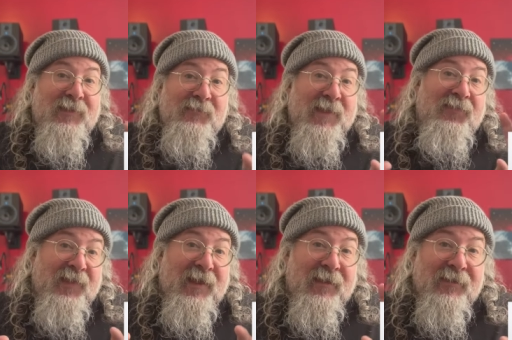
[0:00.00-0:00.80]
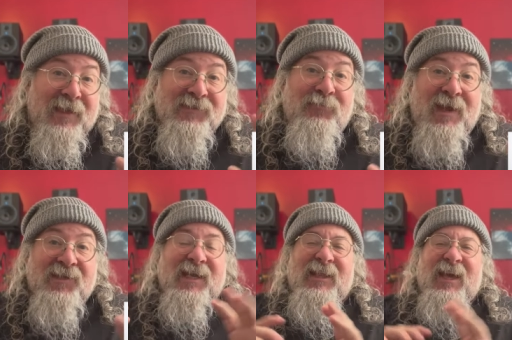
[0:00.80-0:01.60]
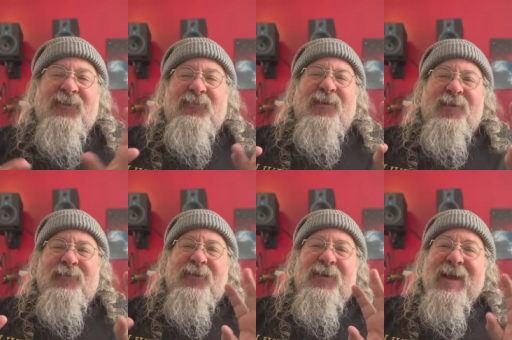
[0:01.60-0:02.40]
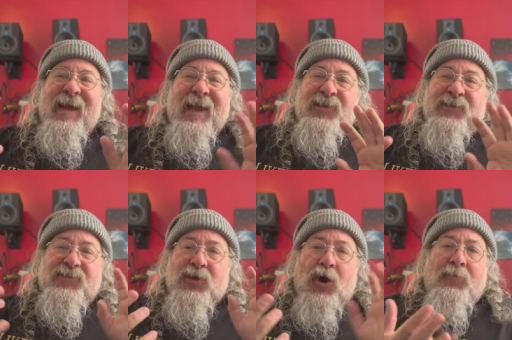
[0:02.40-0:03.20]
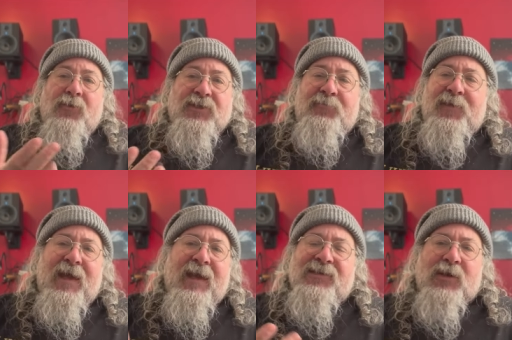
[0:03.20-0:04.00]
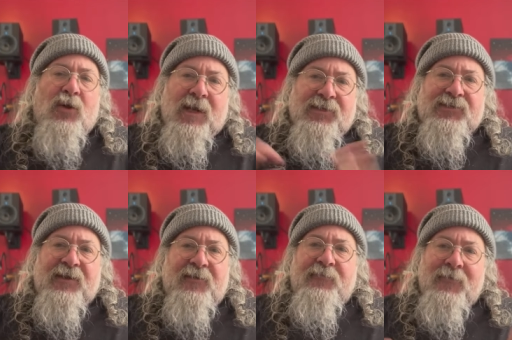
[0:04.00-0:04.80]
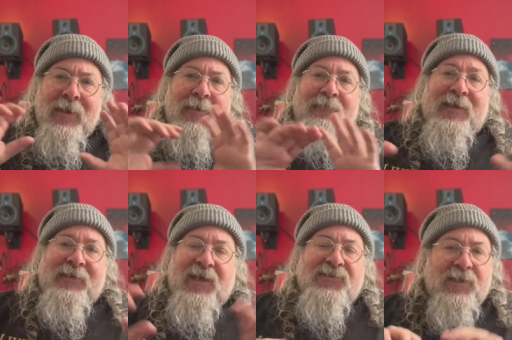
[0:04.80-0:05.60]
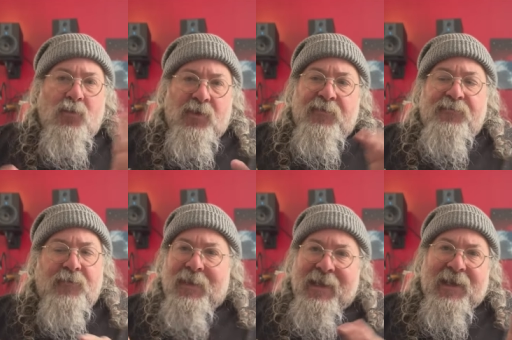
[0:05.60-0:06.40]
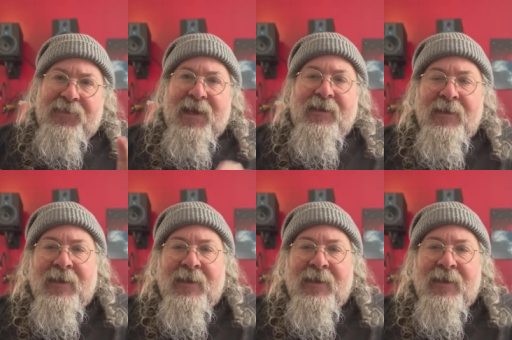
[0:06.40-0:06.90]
That thing is amazing. It lasts forever. It's, it's GB. It's got all kinds of stuff. Fantastic, wonderful. I got that.